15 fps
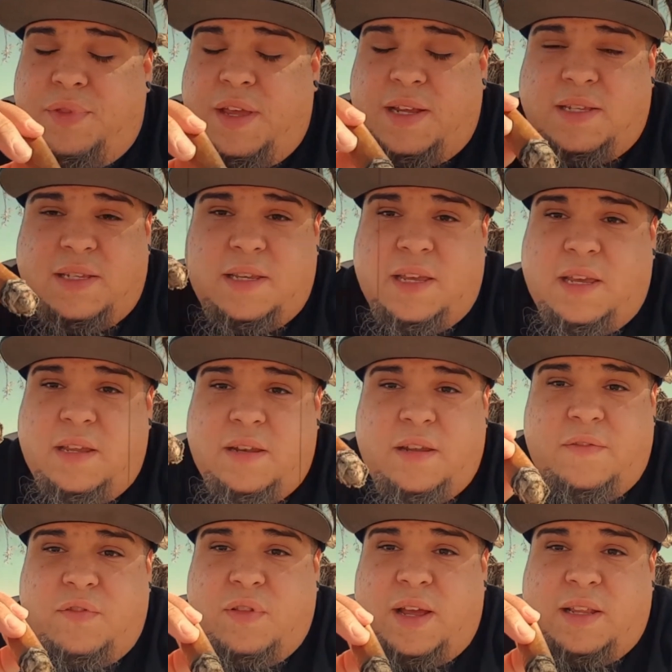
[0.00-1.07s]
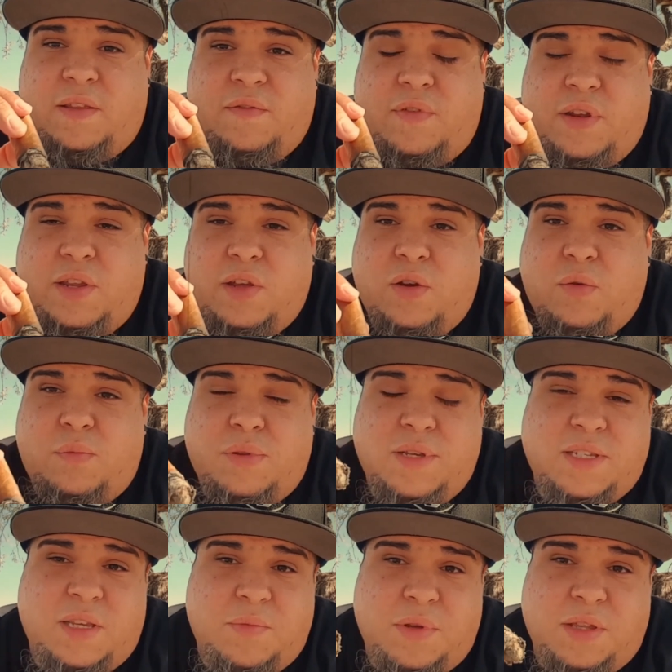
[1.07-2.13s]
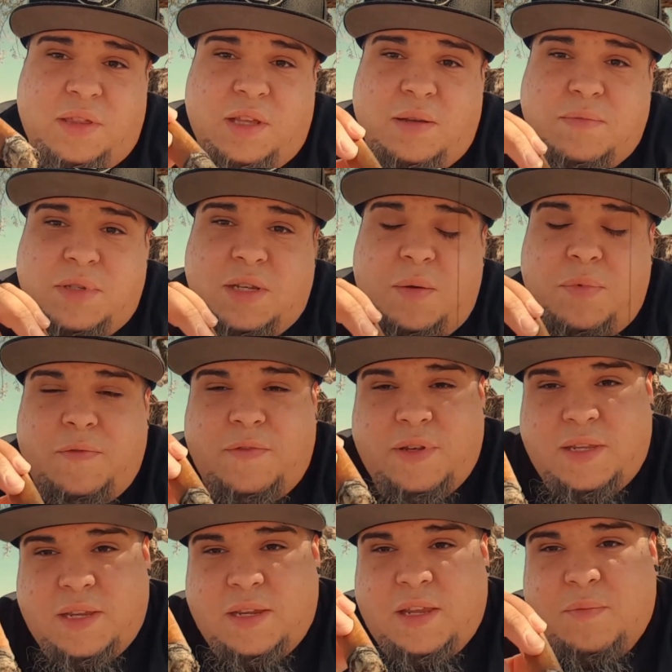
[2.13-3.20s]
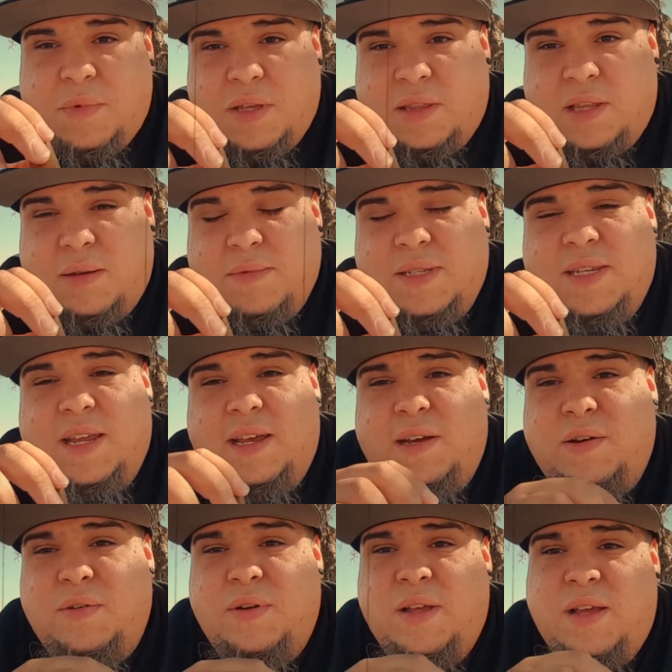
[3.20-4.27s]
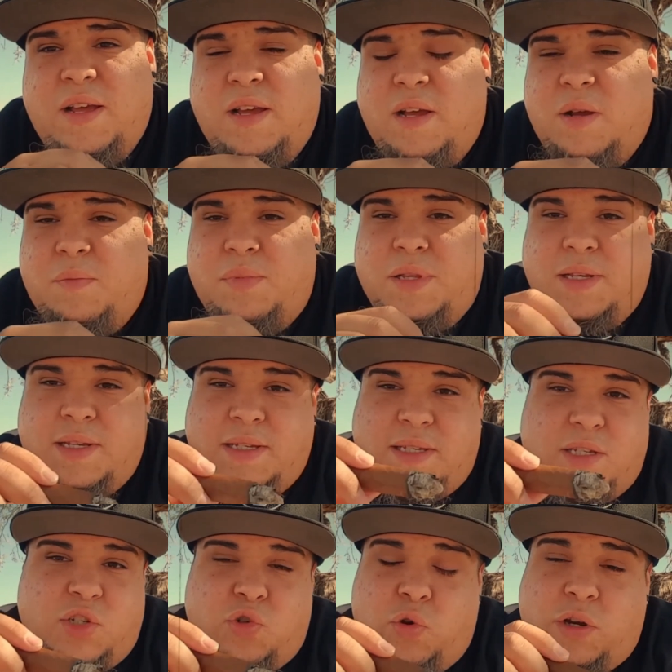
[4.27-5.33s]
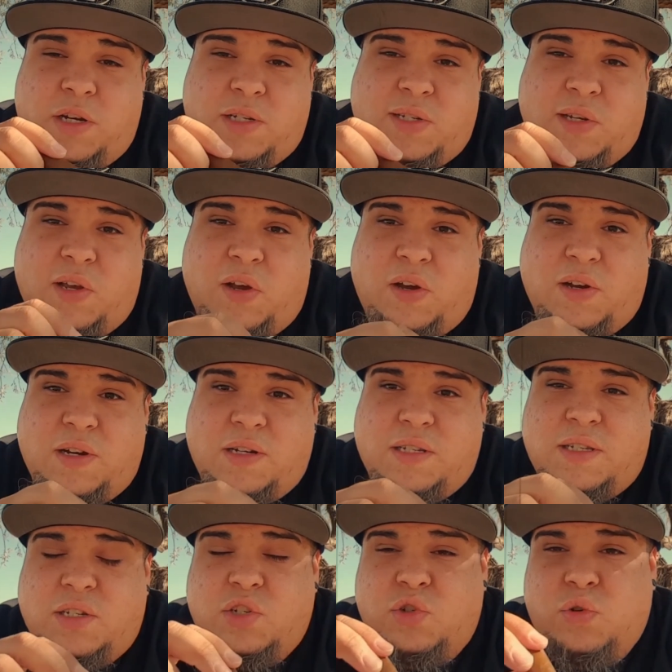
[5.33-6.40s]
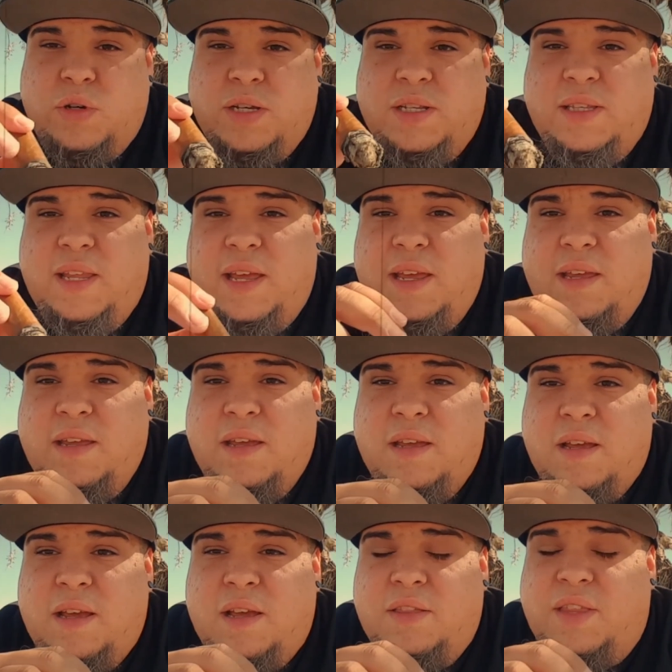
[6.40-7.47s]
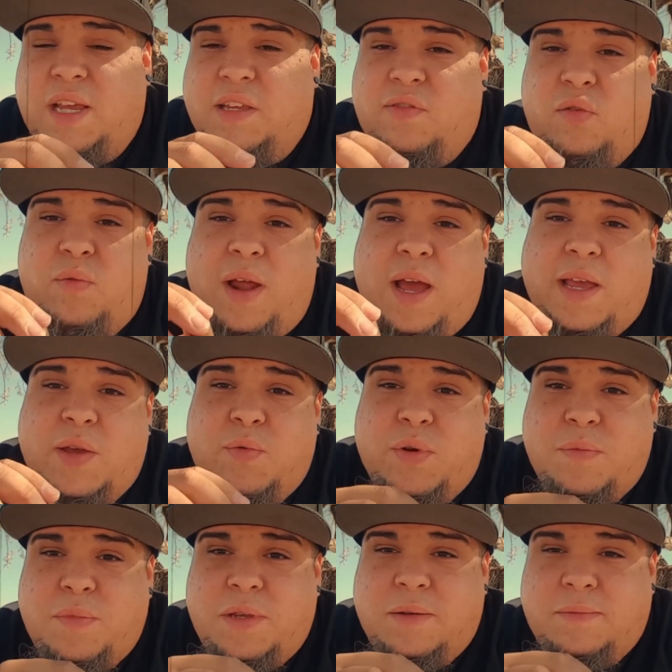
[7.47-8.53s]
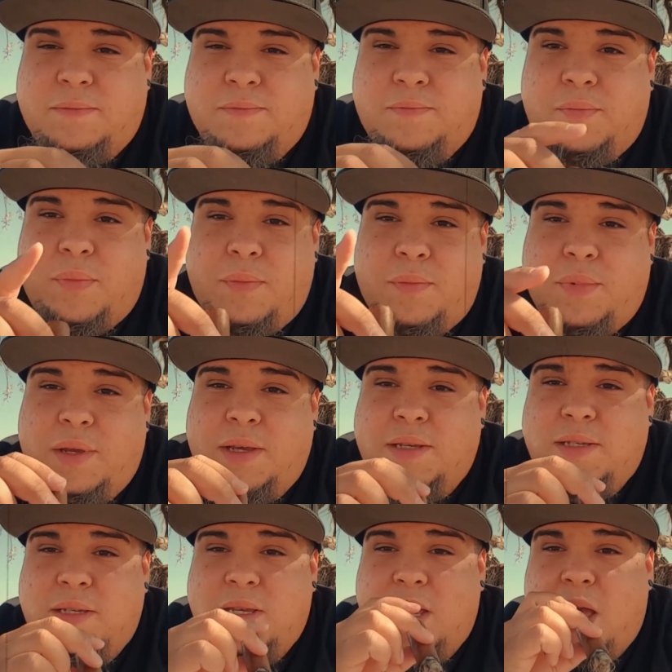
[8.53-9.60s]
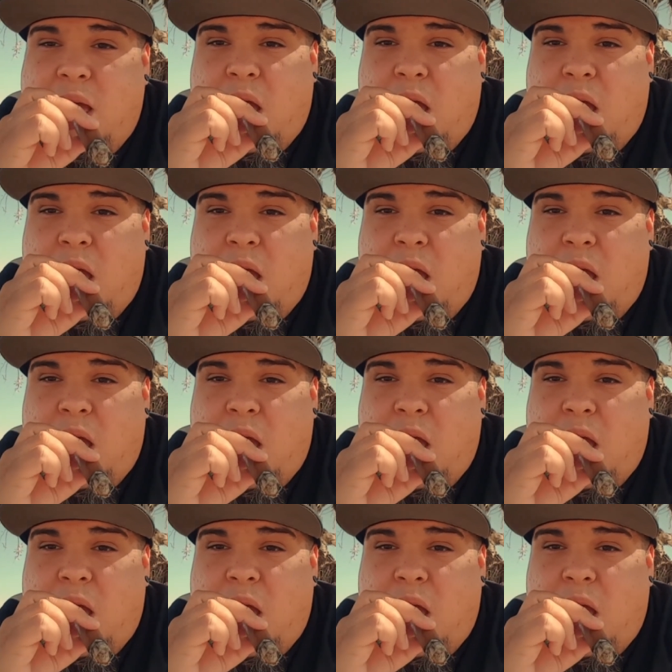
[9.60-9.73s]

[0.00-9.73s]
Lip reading: Thanks again. If you liked the video, please give me a thumbs up. If you did, give me a thumbs down. Please enjoy your cigars, enjoy your day. Thanks for rocking with me. Peace.